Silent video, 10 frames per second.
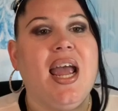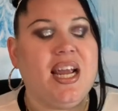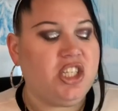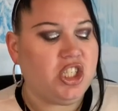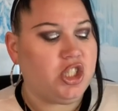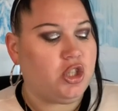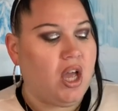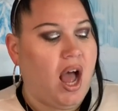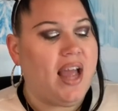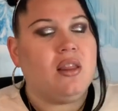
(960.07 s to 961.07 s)
It just
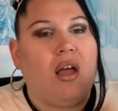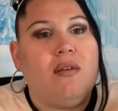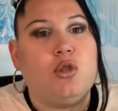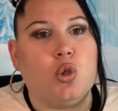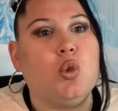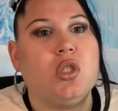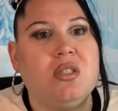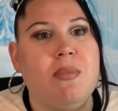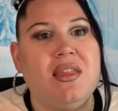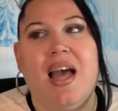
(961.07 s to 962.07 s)
I love Jewel Smith.